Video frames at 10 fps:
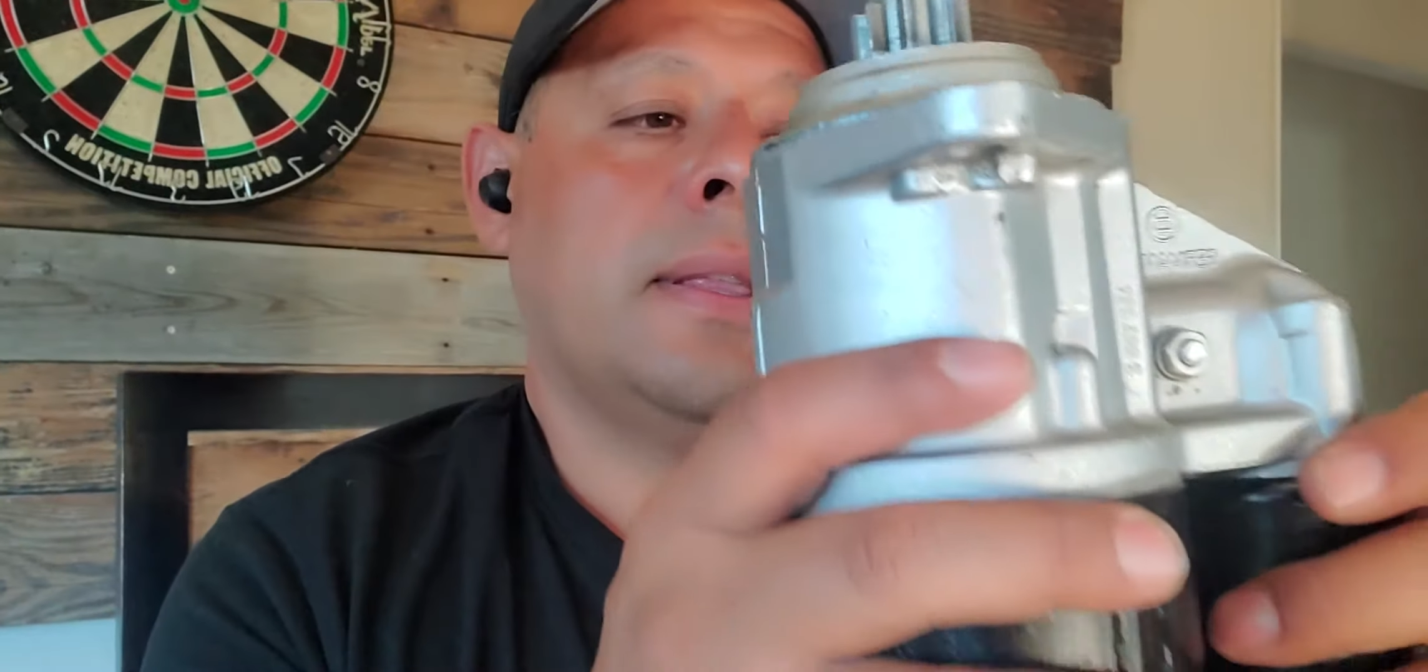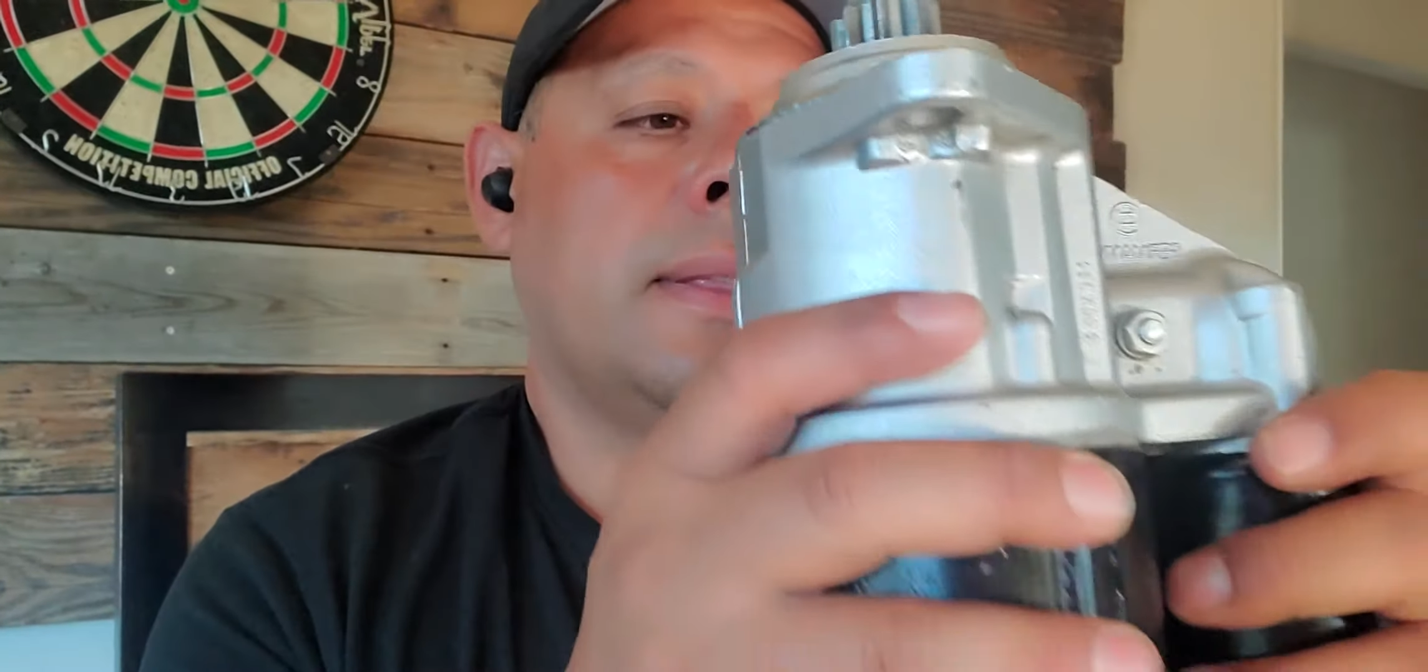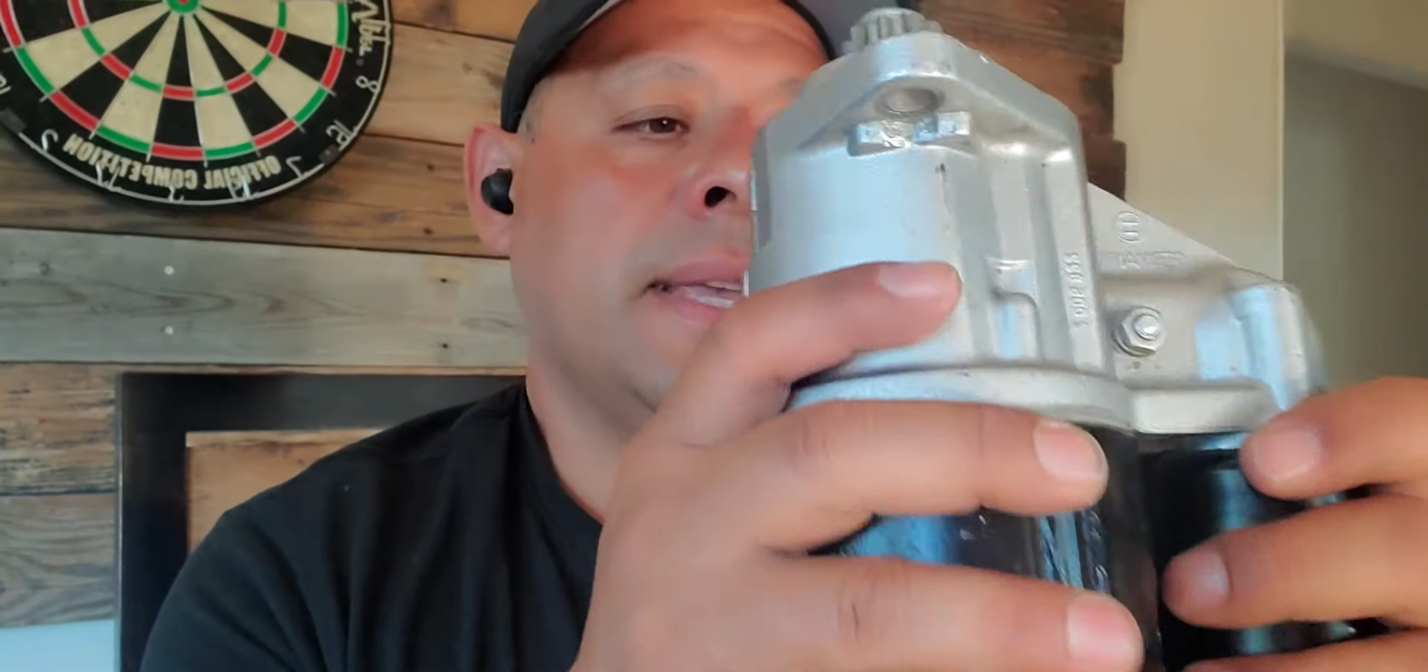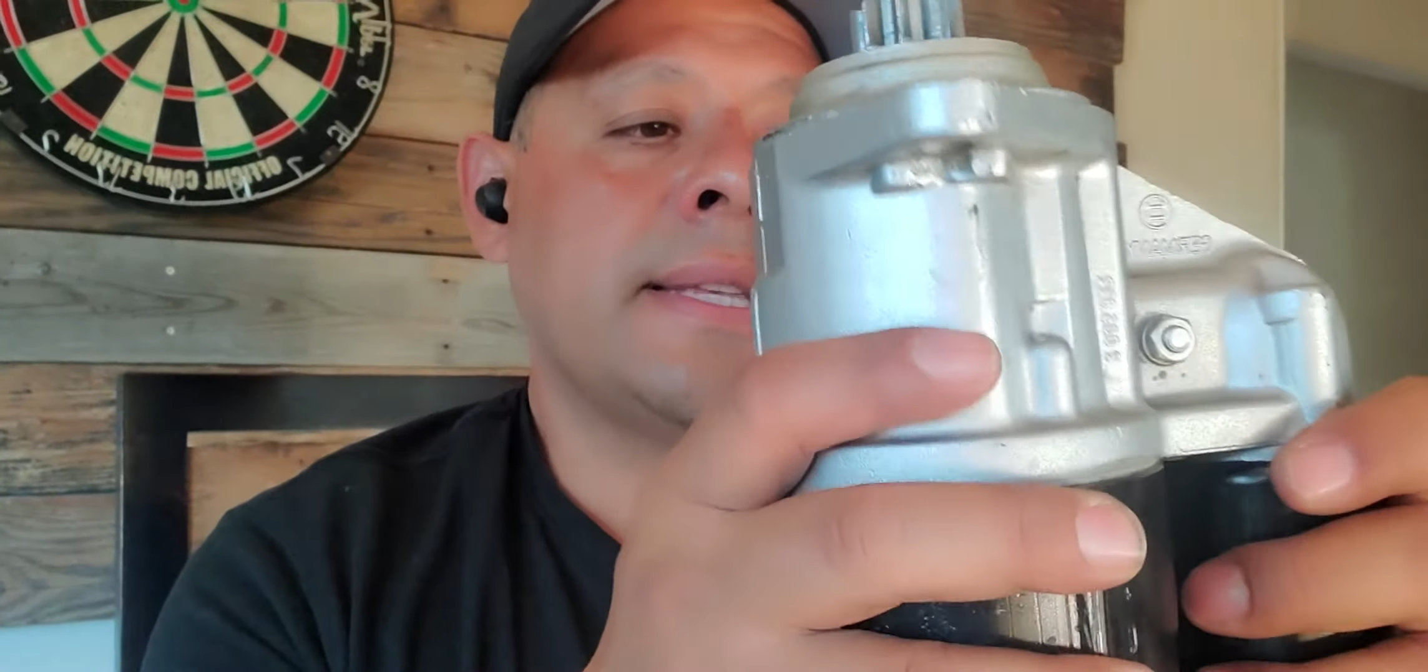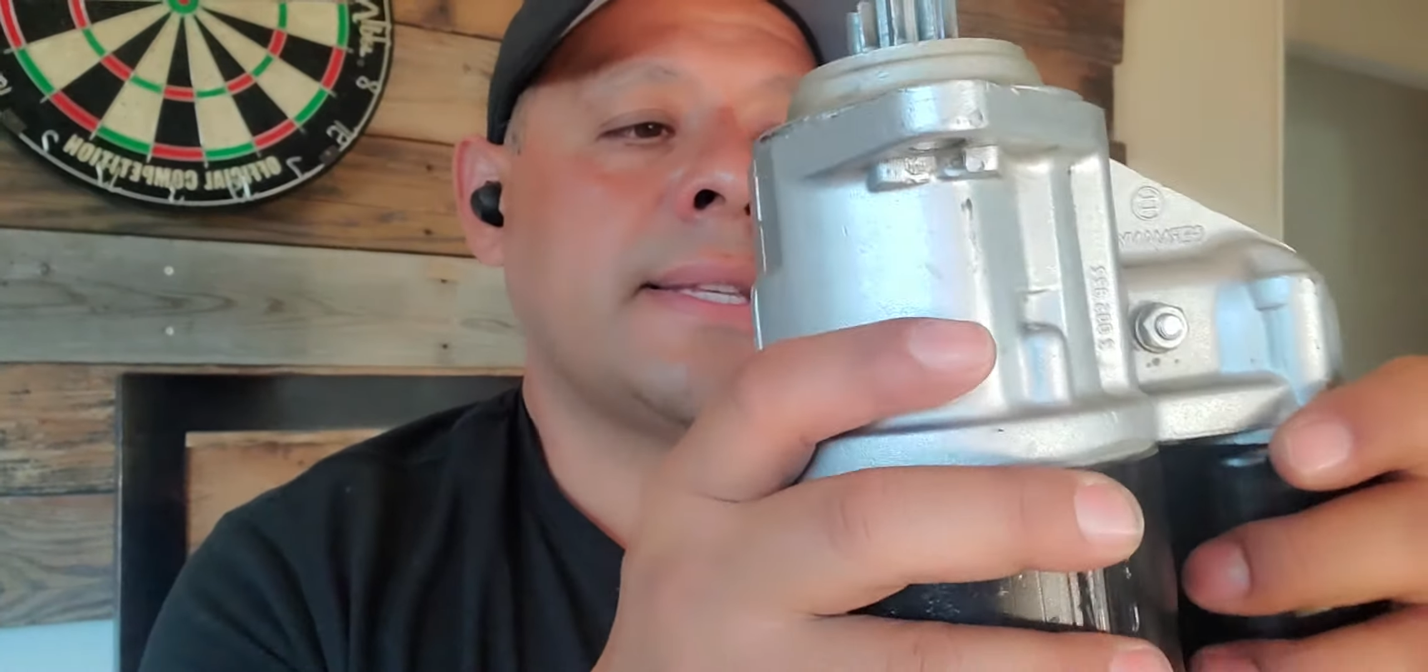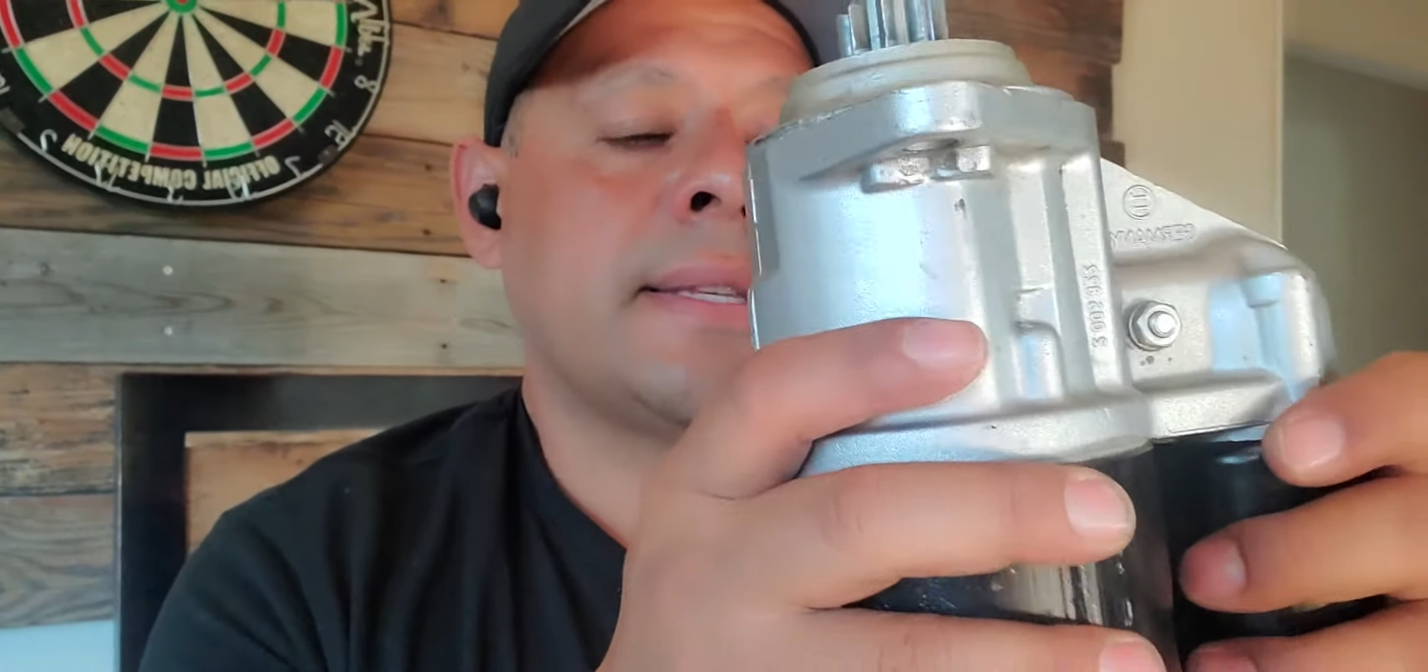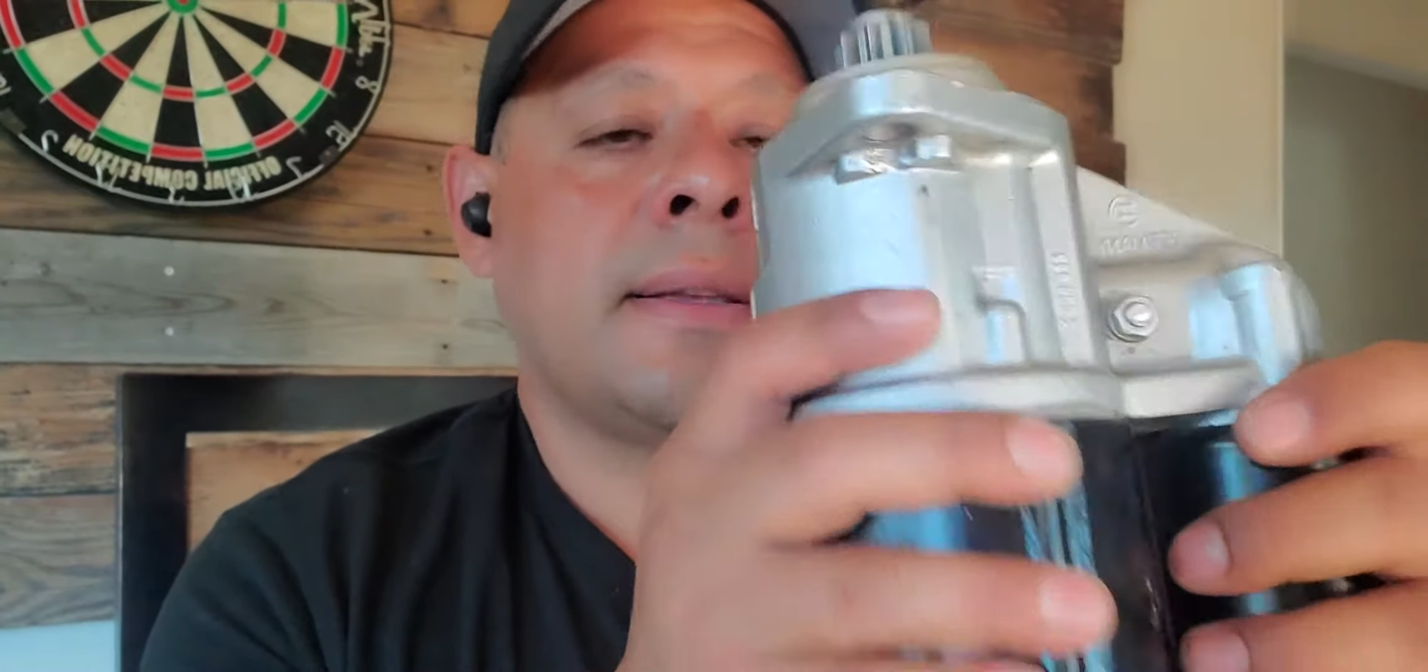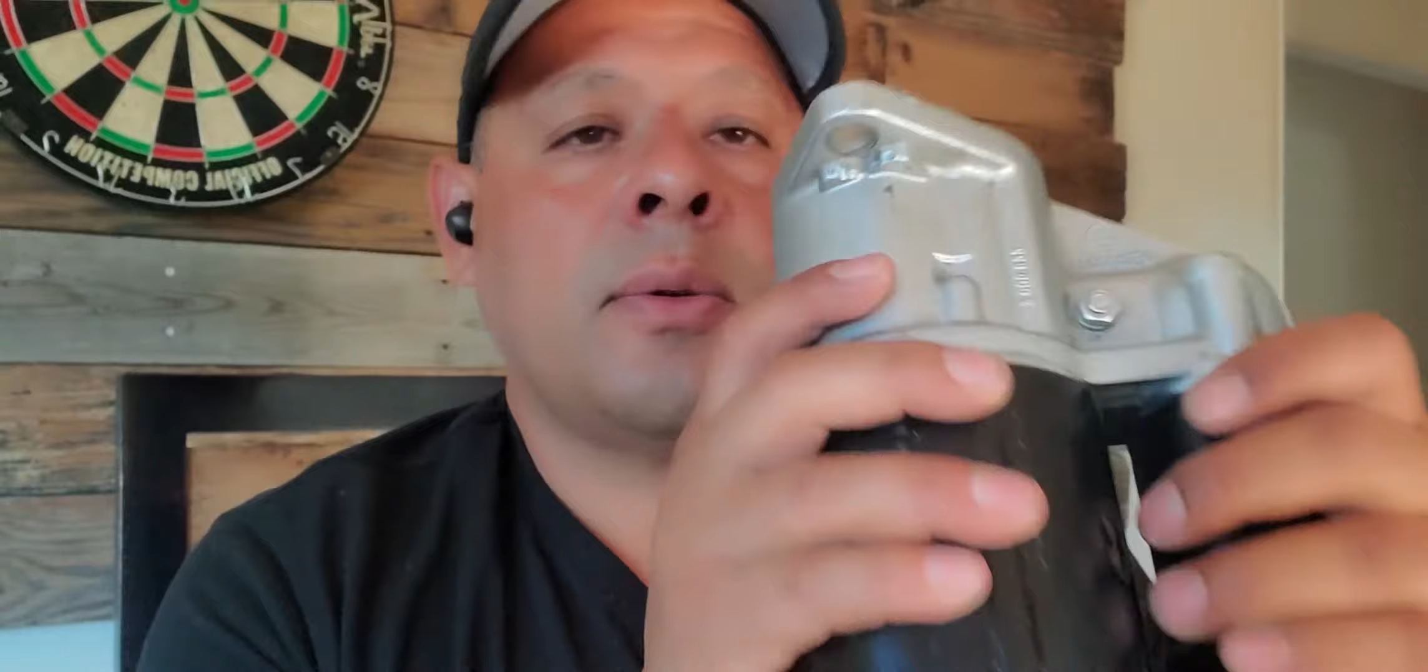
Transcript: this,